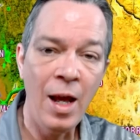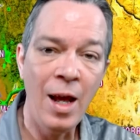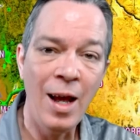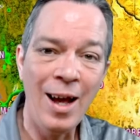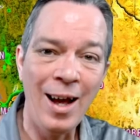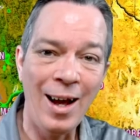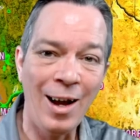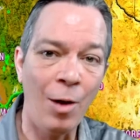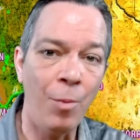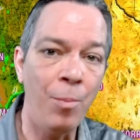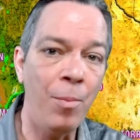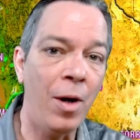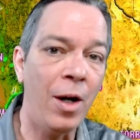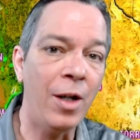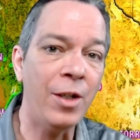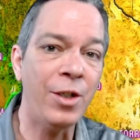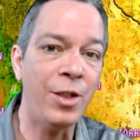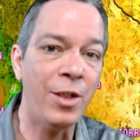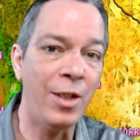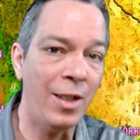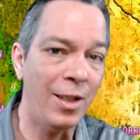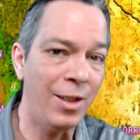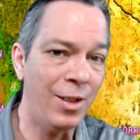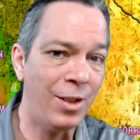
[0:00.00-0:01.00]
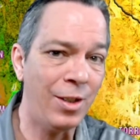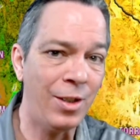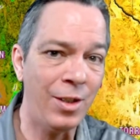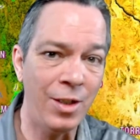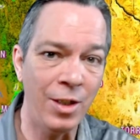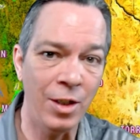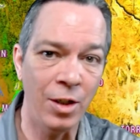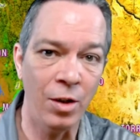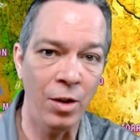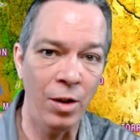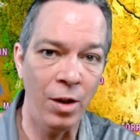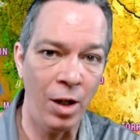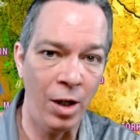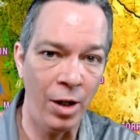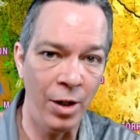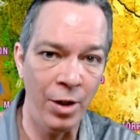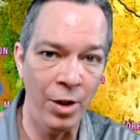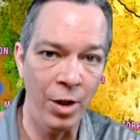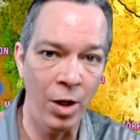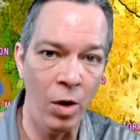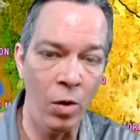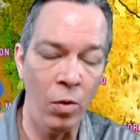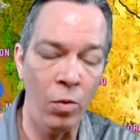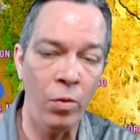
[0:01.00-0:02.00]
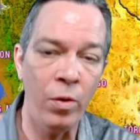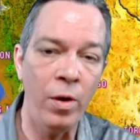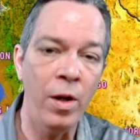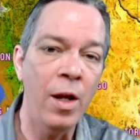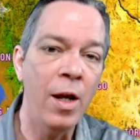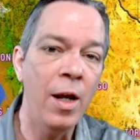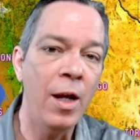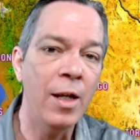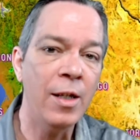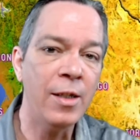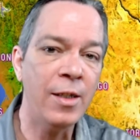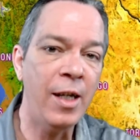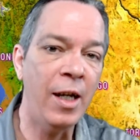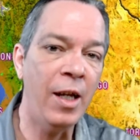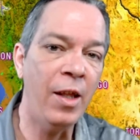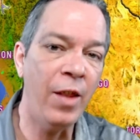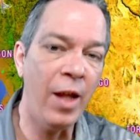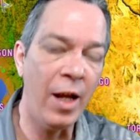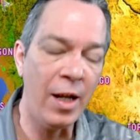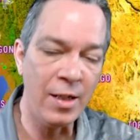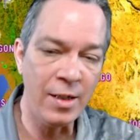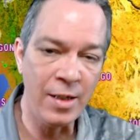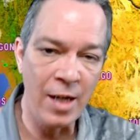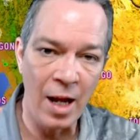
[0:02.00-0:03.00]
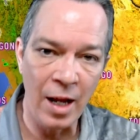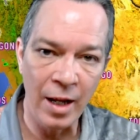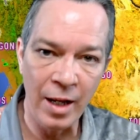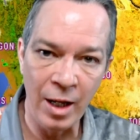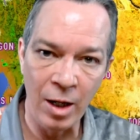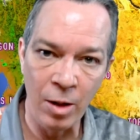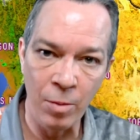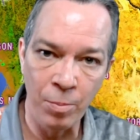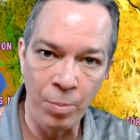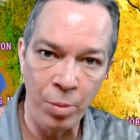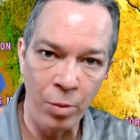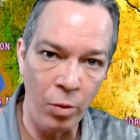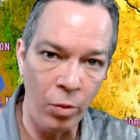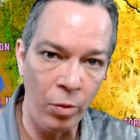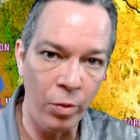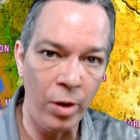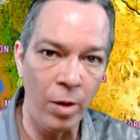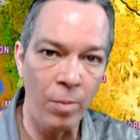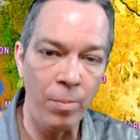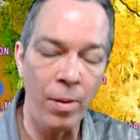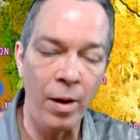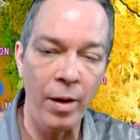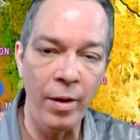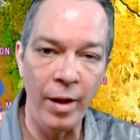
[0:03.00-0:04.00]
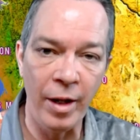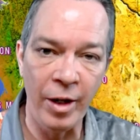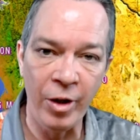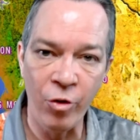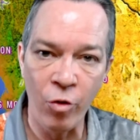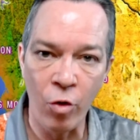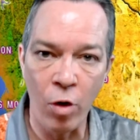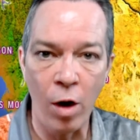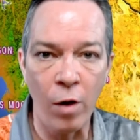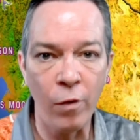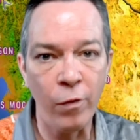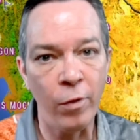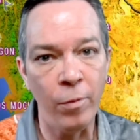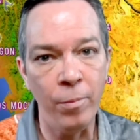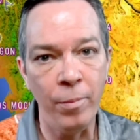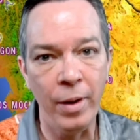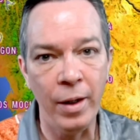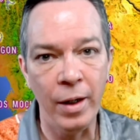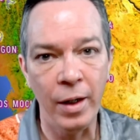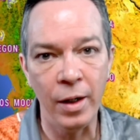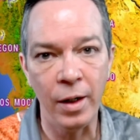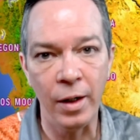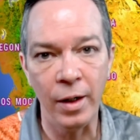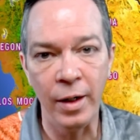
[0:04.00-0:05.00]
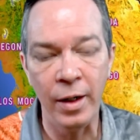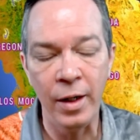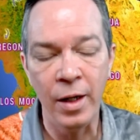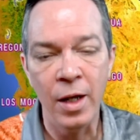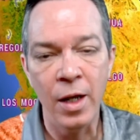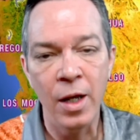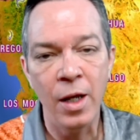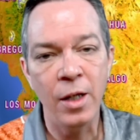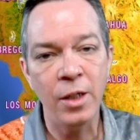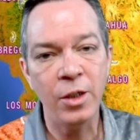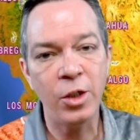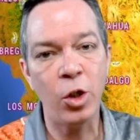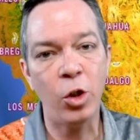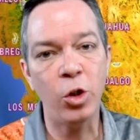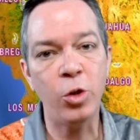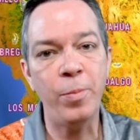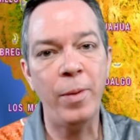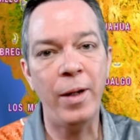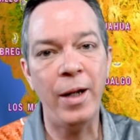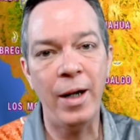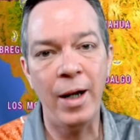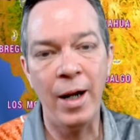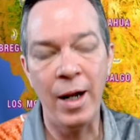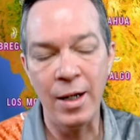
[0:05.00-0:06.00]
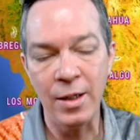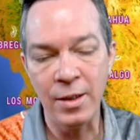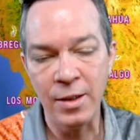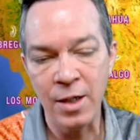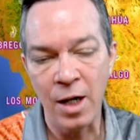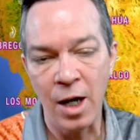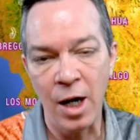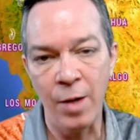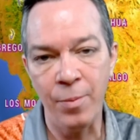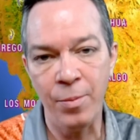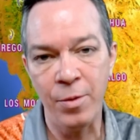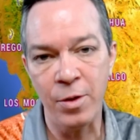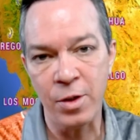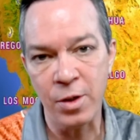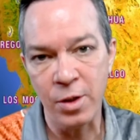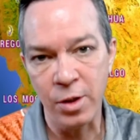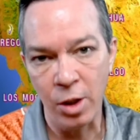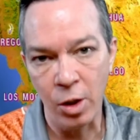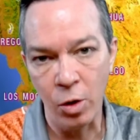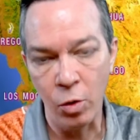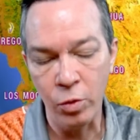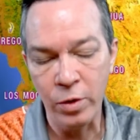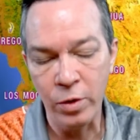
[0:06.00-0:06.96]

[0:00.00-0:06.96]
How much is still unknown. Seeing that it's not getting pulled up by that trough immediately shows me that it has time to slow